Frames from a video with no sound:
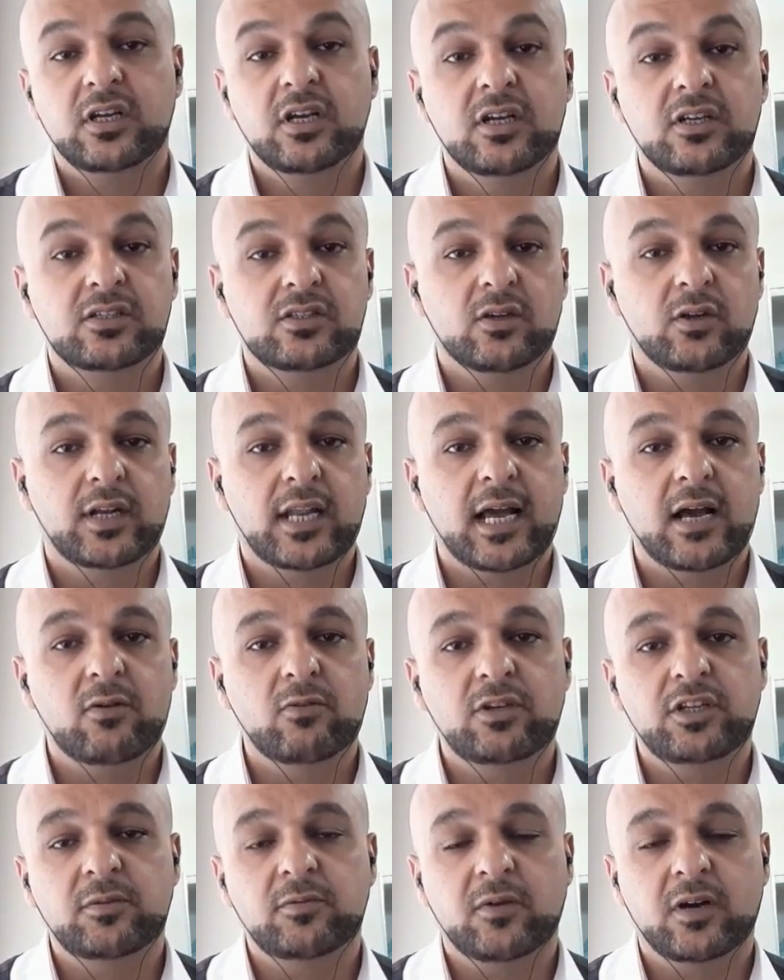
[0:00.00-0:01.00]
So now
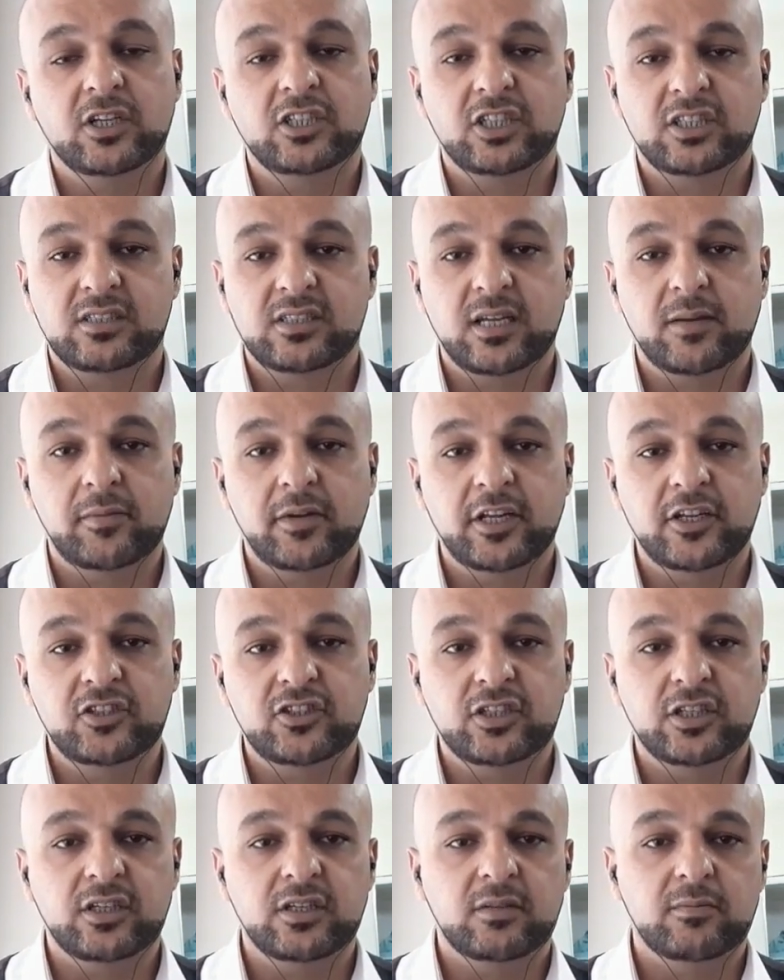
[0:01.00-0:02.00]
NEBOSH
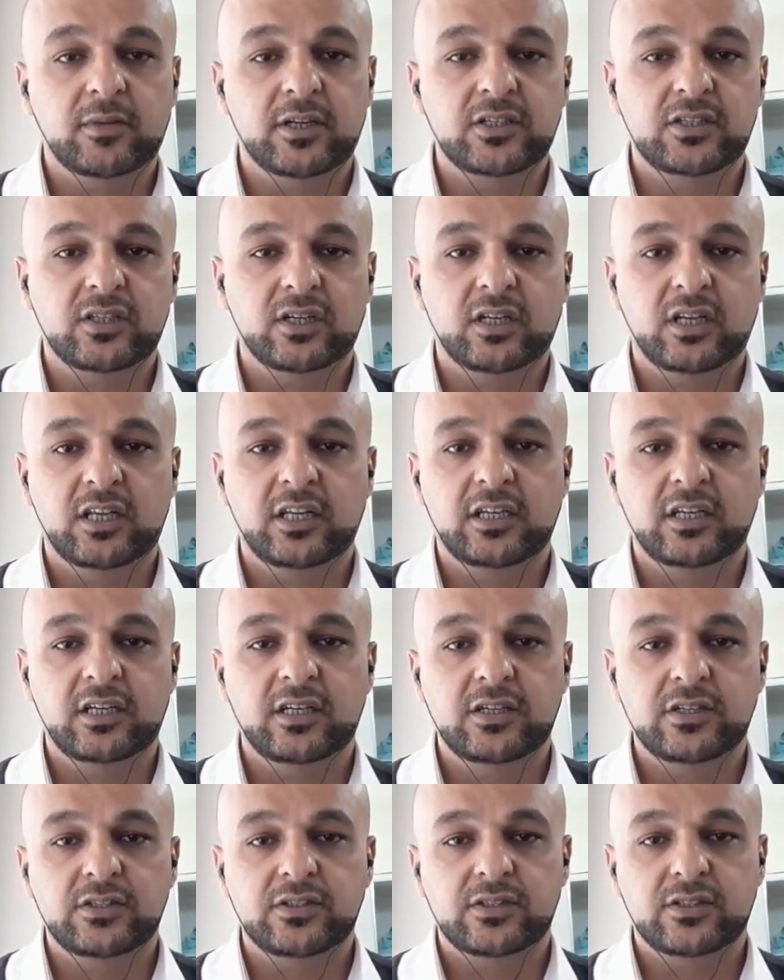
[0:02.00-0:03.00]
examination basically
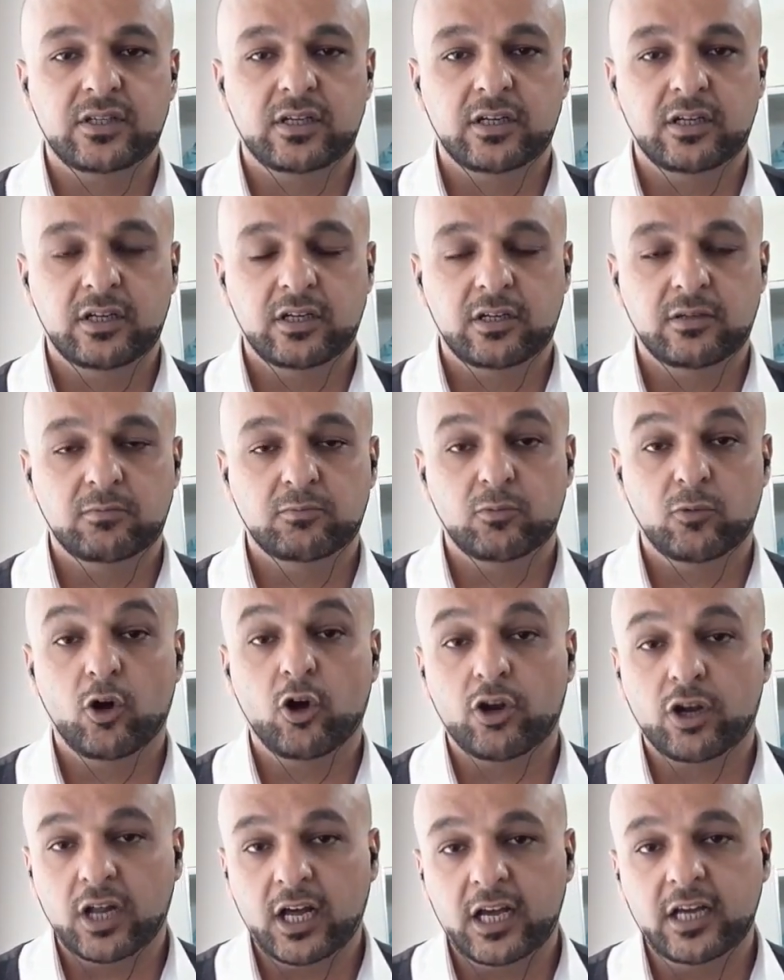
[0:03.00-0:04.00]
is
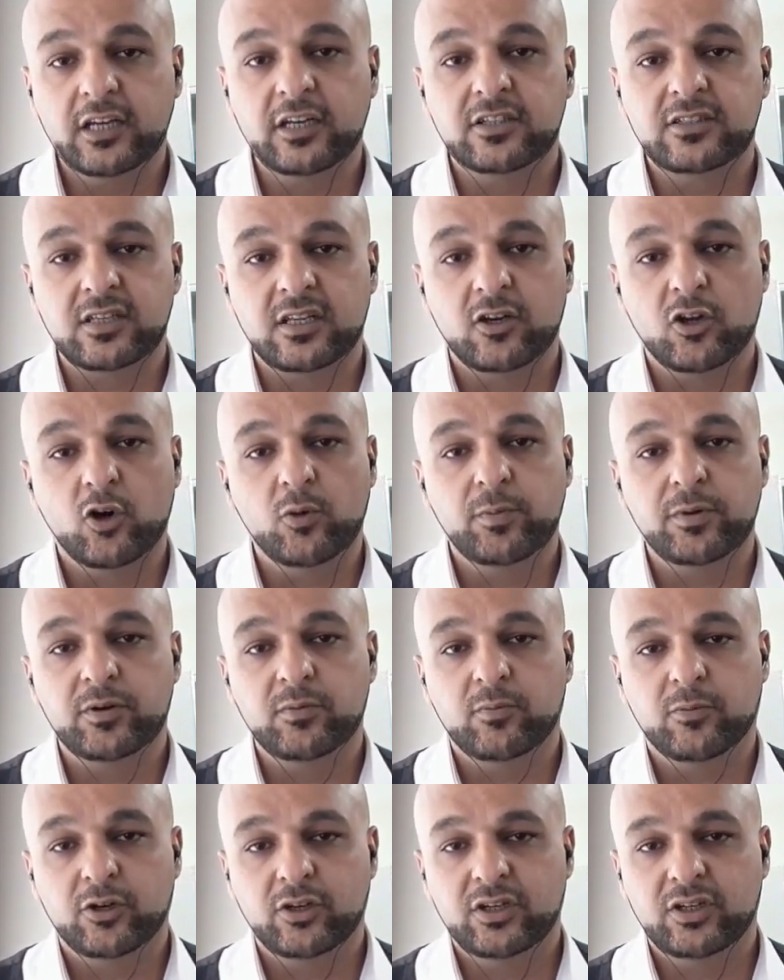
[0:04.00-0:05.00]
online. It's an open
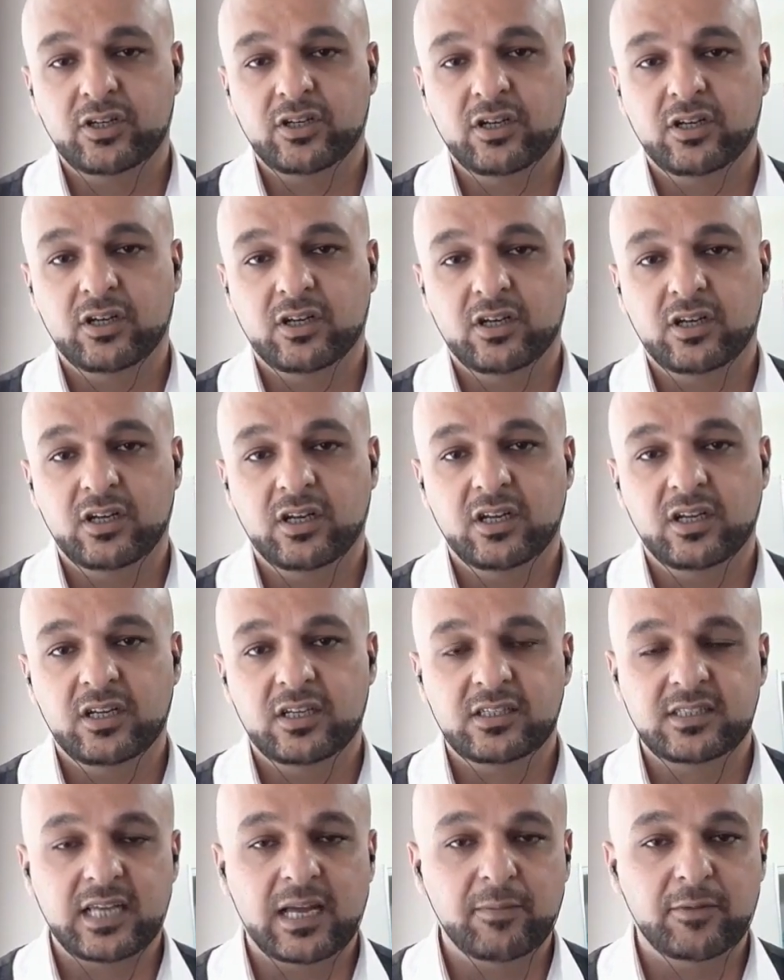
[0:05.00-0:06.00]
book
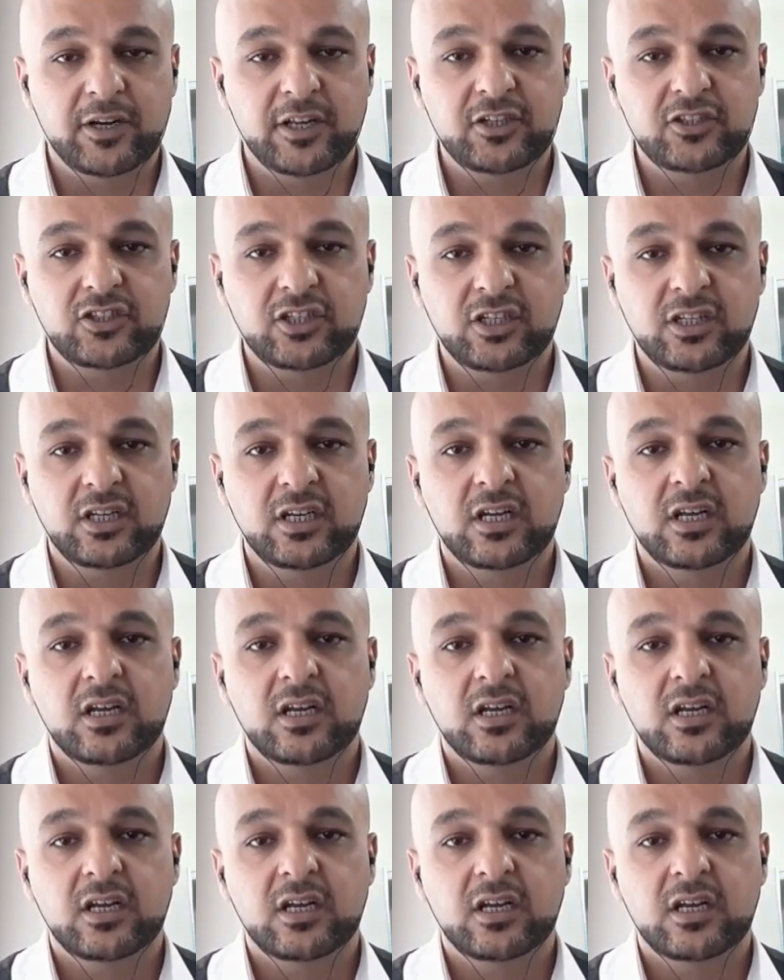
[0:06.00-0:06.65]
examination.